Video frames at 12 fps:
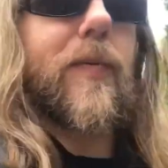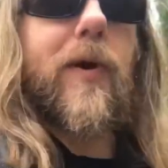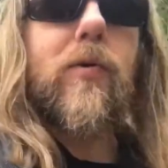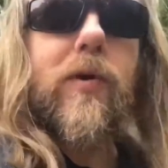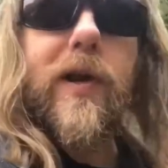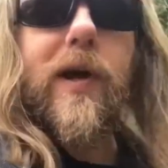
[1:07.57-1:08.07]
my
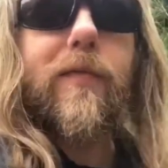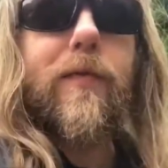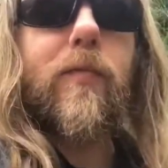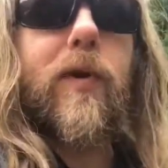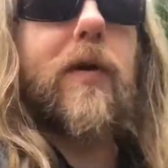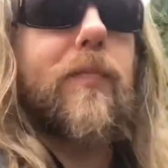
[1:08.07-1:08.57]
own life
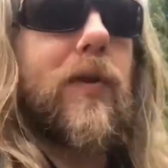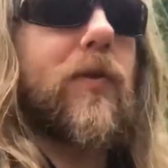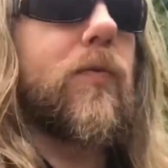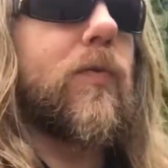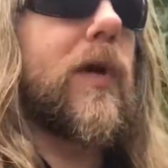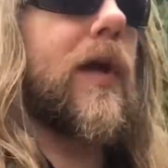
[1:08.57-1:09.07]
and what I've been
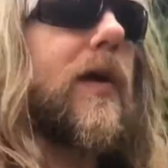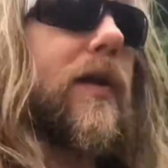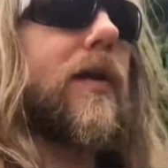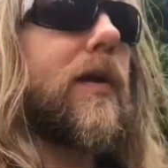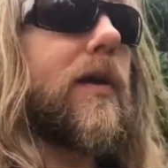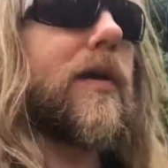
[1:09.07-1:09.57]
doing.
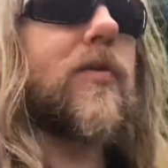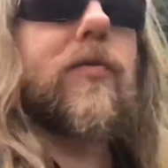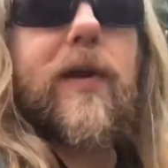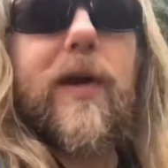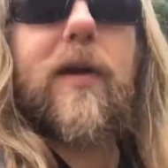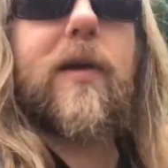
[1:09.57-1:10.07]
And it's
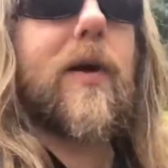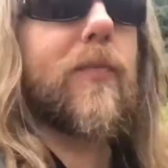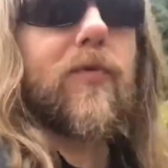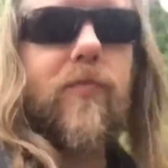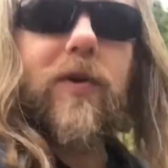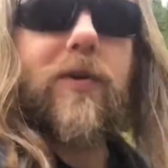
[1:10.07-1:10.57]
not like I'm
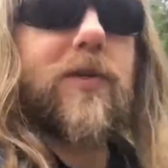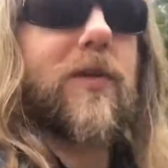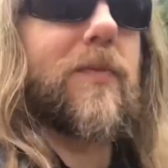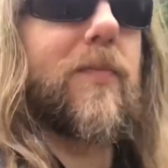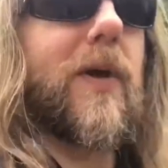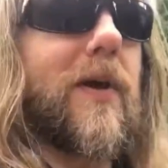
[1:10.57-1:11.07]
not rich,
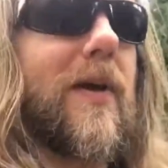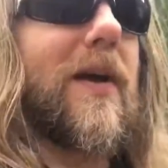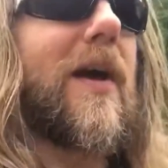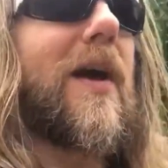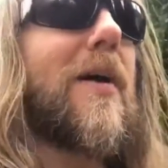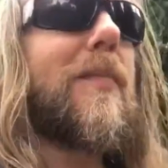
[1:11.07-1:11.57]

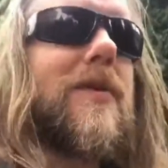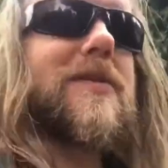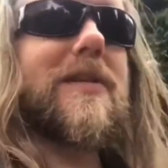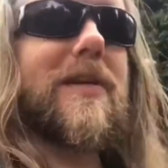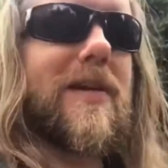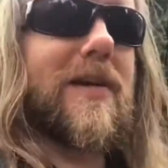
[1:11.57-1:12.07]

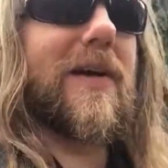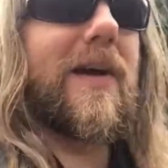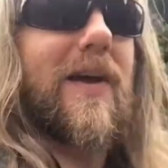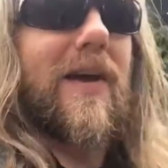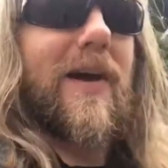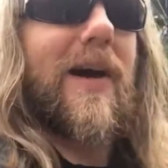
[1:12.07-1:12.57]
but I
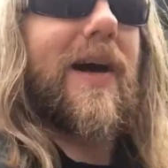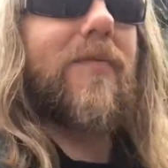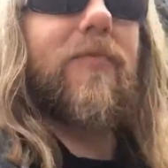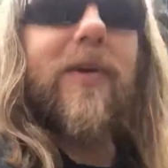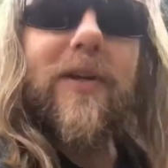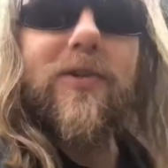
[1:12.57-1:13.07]

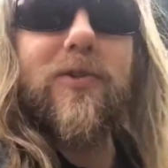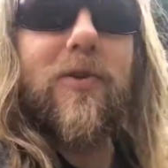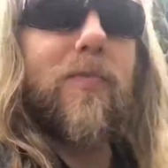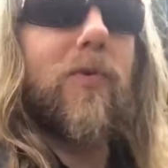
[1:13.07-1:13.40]
have reached some